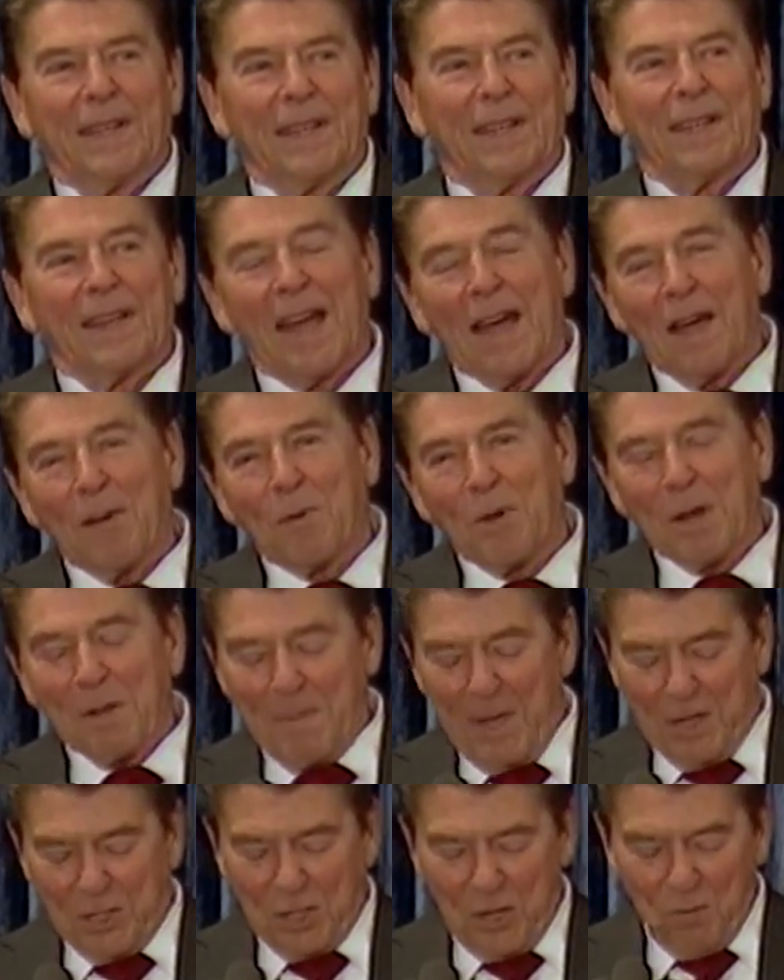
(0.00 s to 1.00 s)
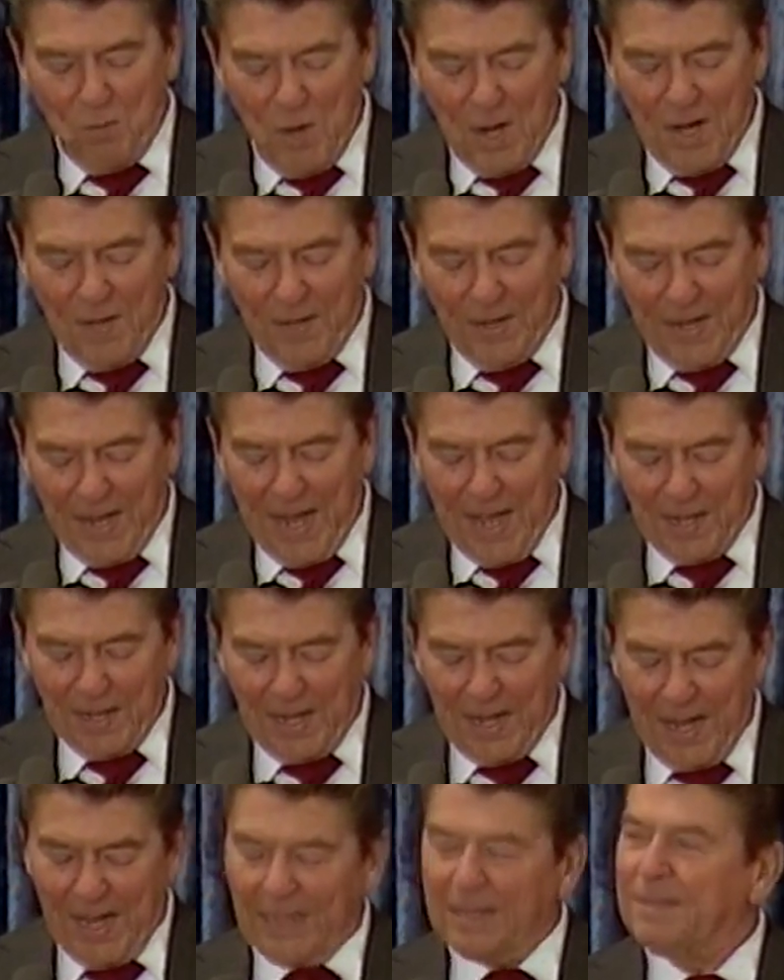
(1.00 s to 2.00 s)
And now I want to mention one other
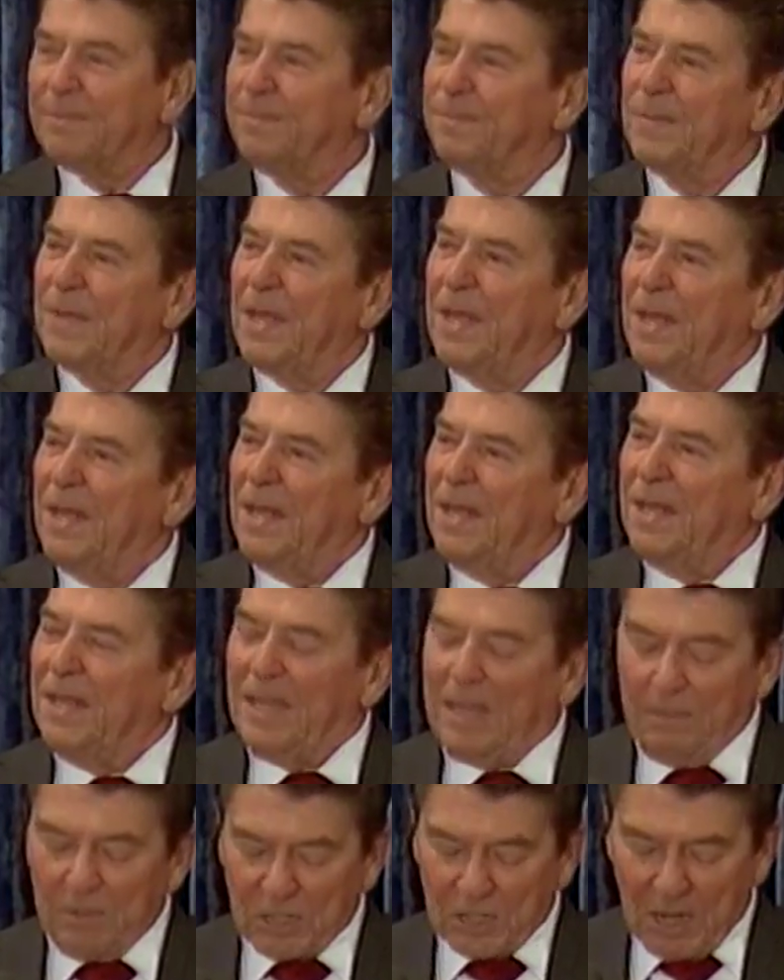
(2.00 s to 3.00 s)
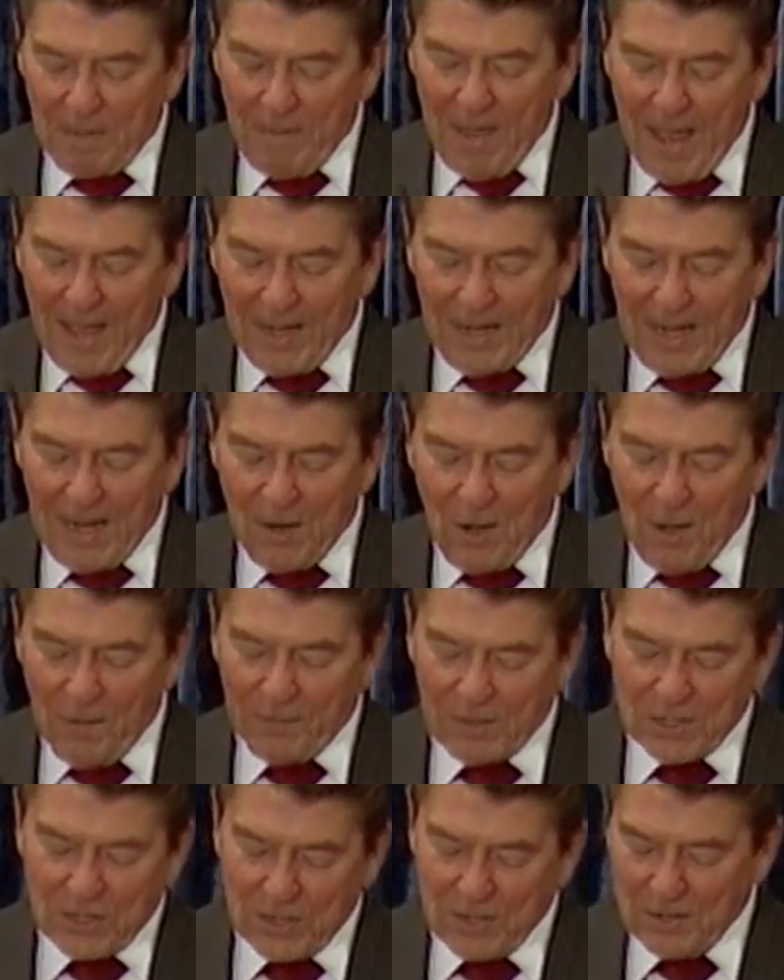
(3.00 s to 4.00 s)
candidate. He was commanding
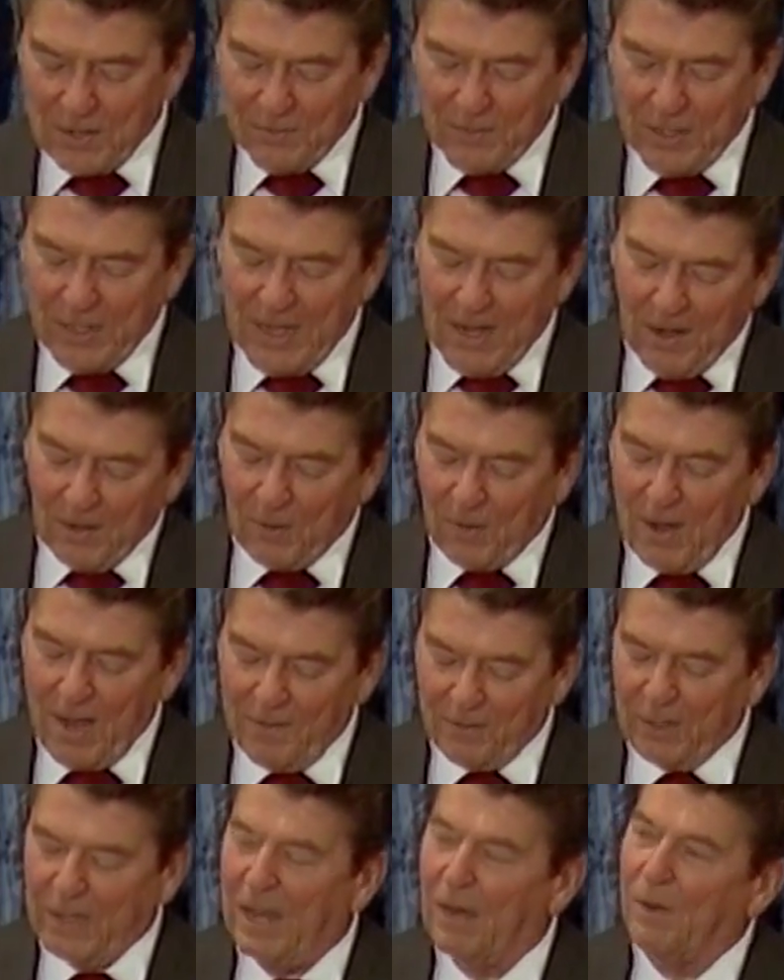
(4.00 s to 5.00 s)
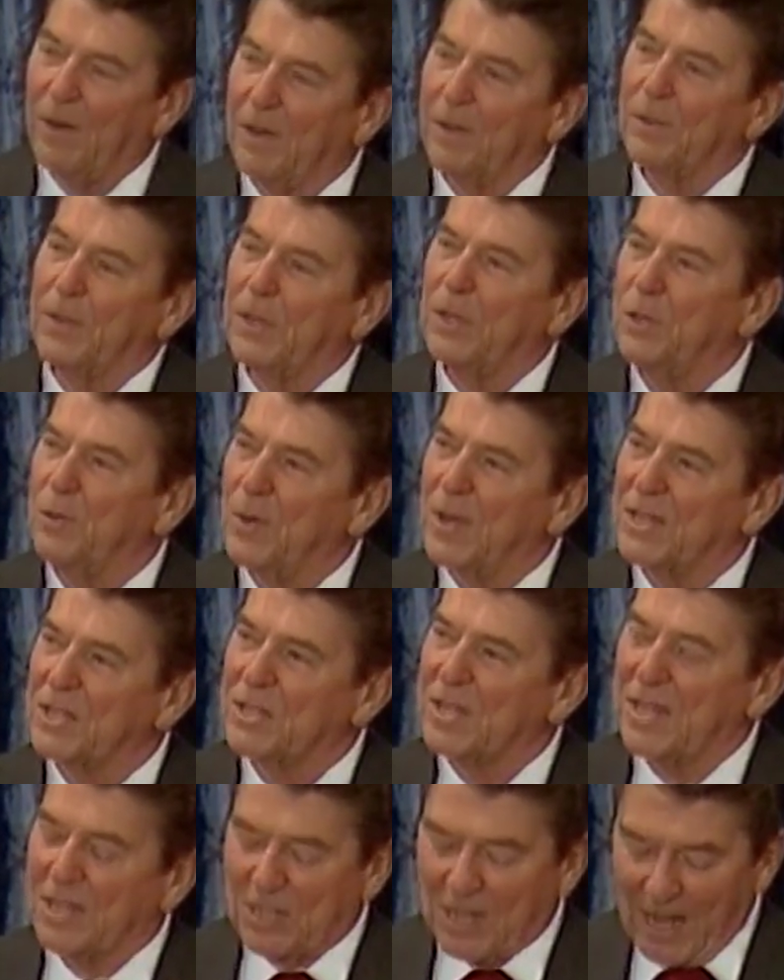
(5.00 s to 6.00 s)
officer of the aircraft carrier, the U
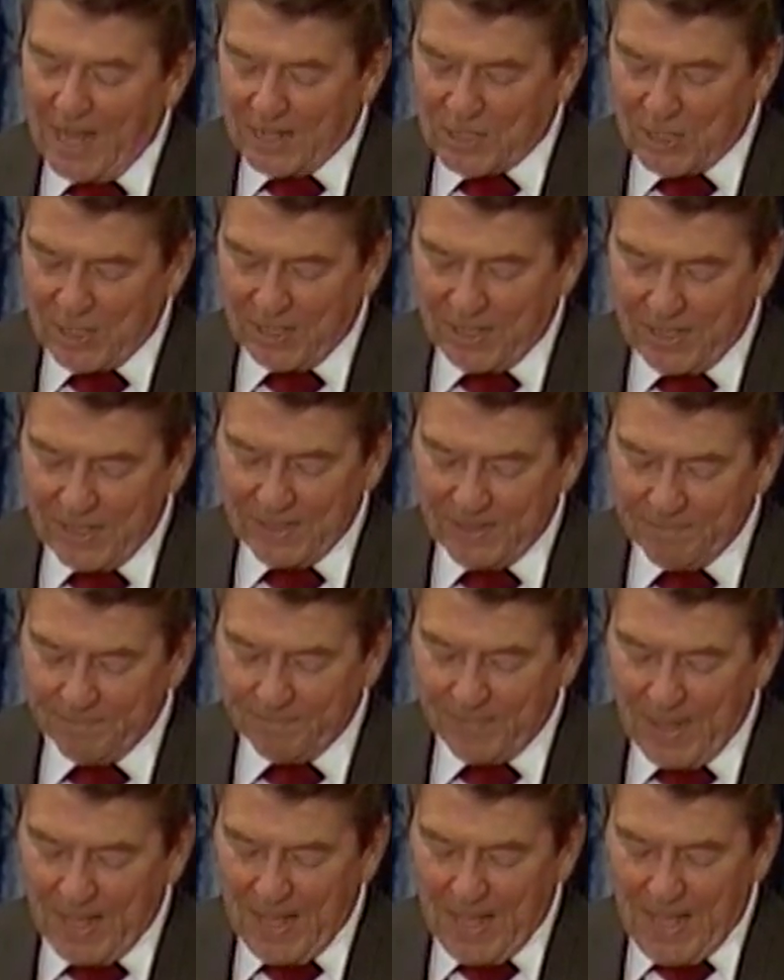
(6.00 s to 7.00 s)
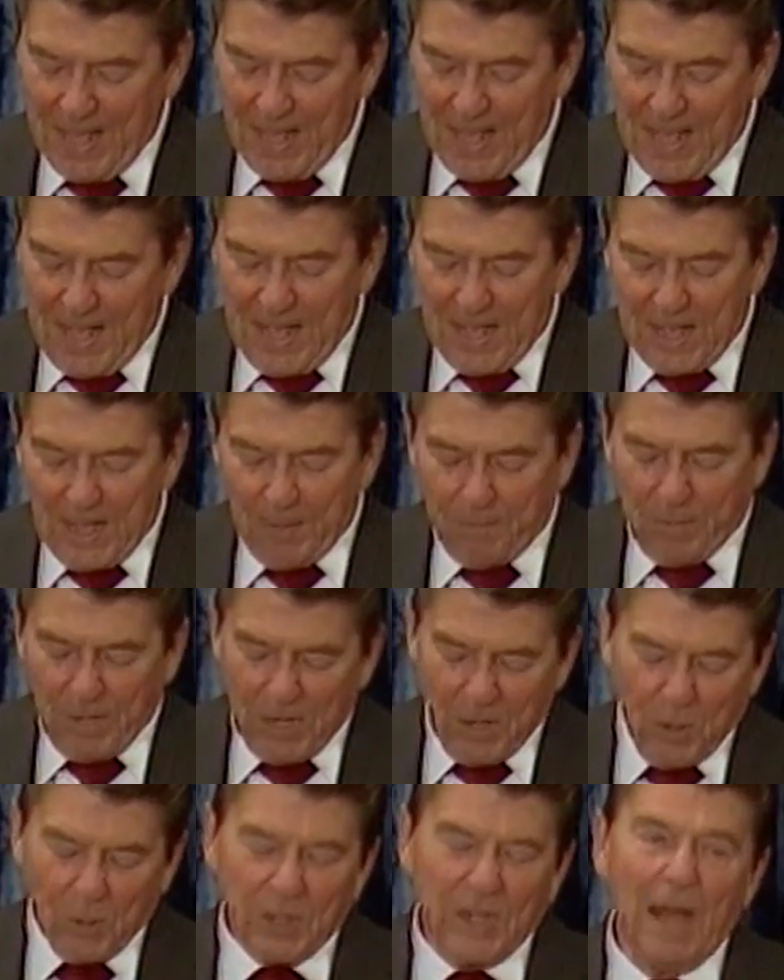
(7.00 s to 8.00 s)
S S Lexington. A
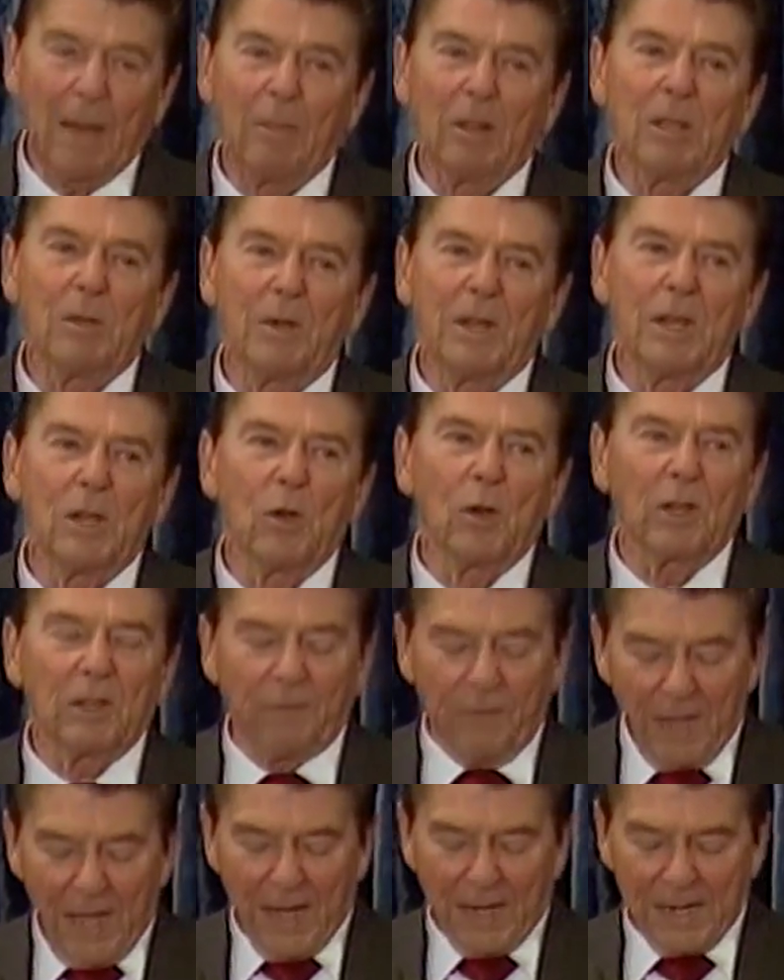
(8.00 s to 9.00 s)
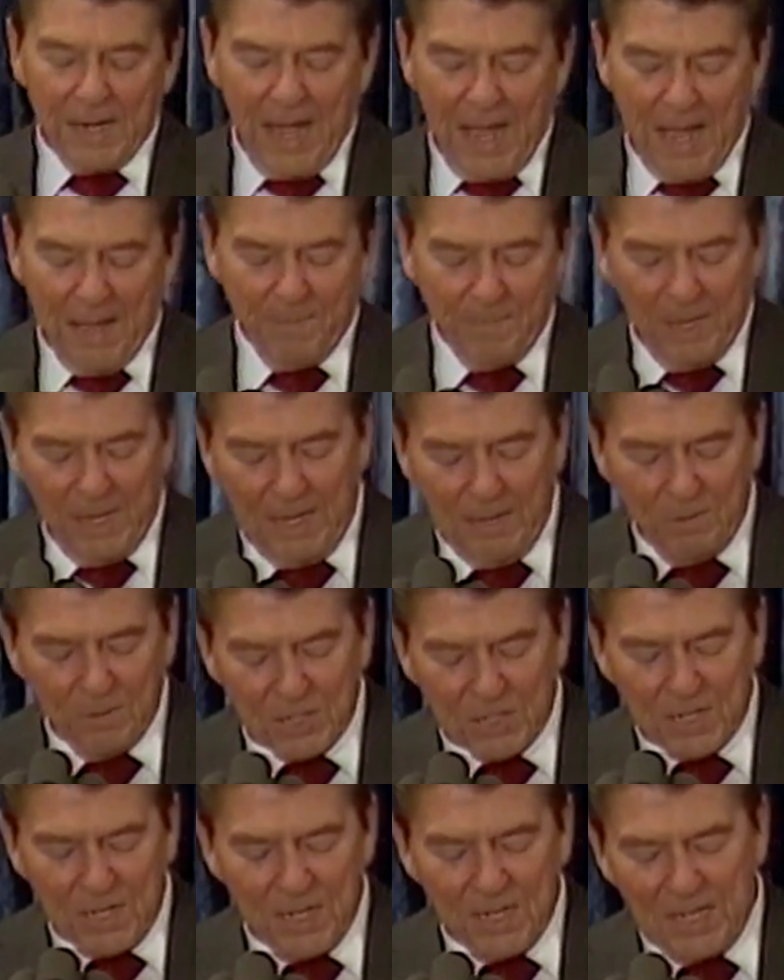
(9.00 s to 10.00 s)
P O W in North Vietnam, he
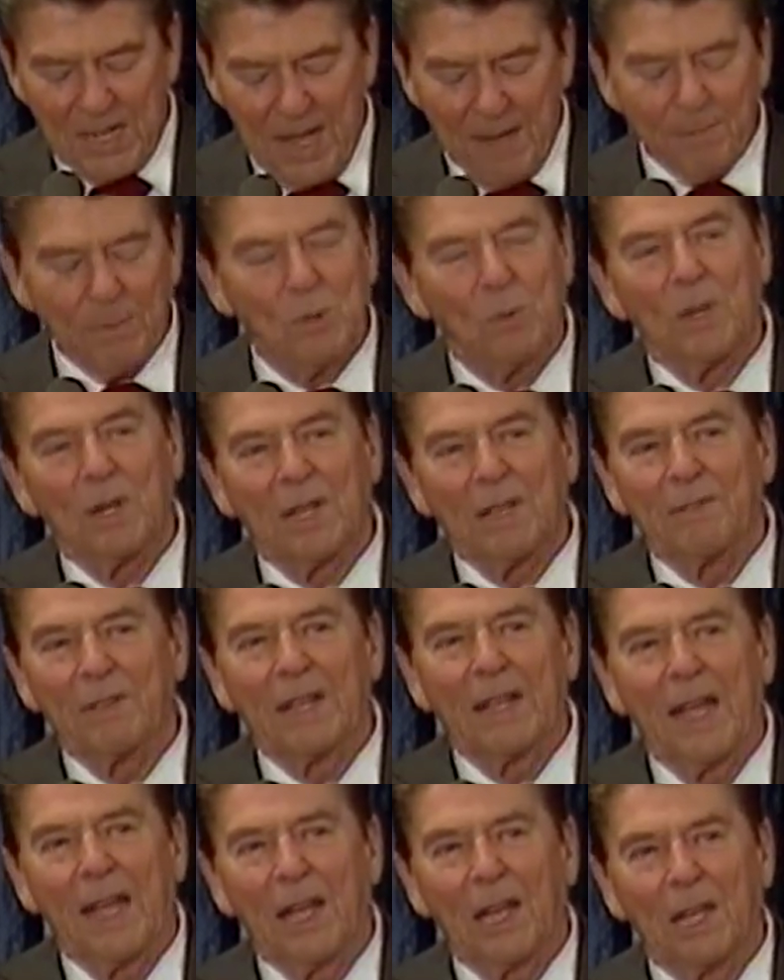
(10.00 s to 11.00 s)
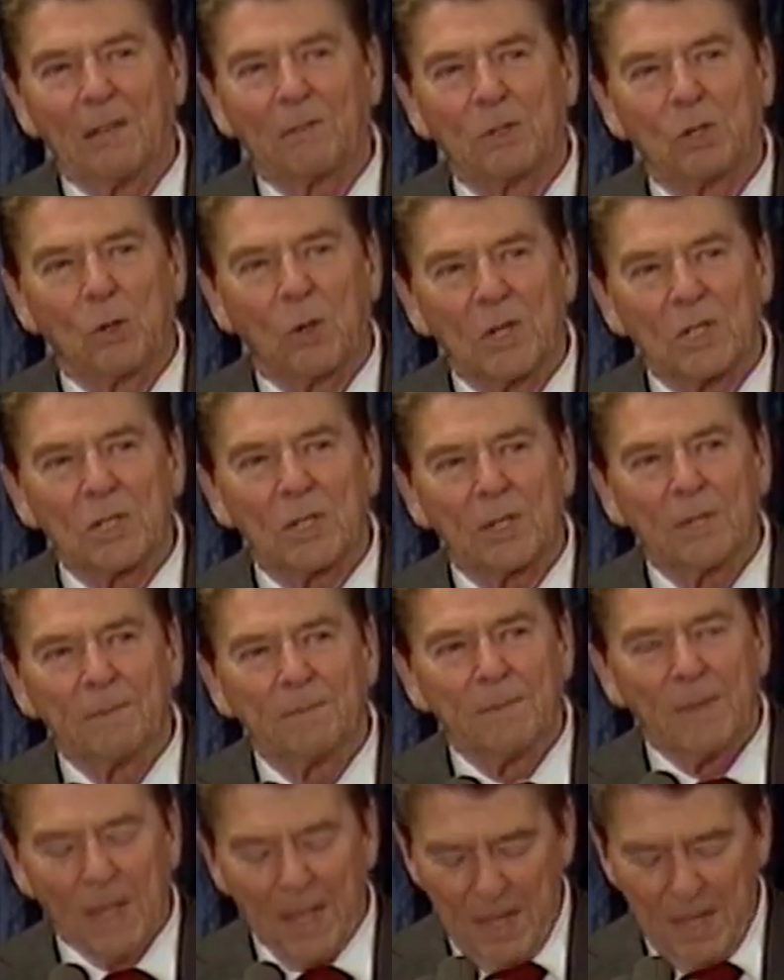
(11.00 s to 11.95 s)
was condemned to a living hell of torture